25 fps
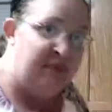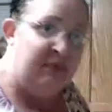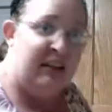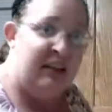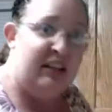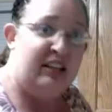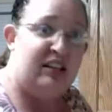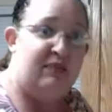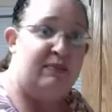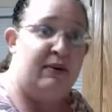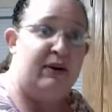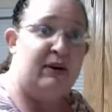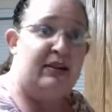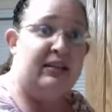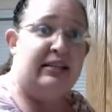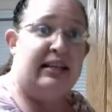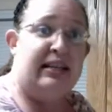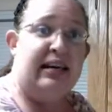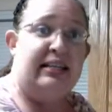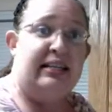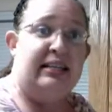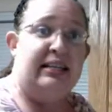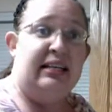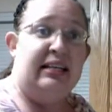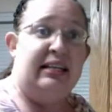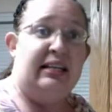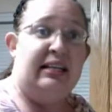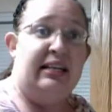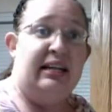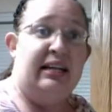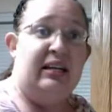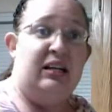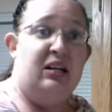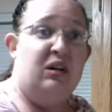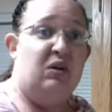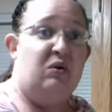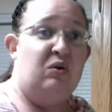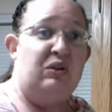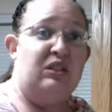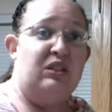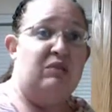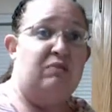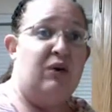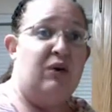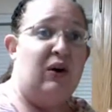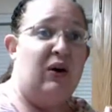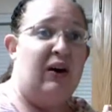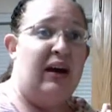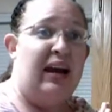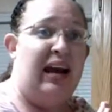It smells nice and clean. You don't
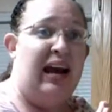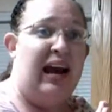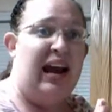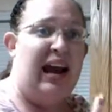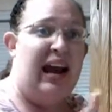smell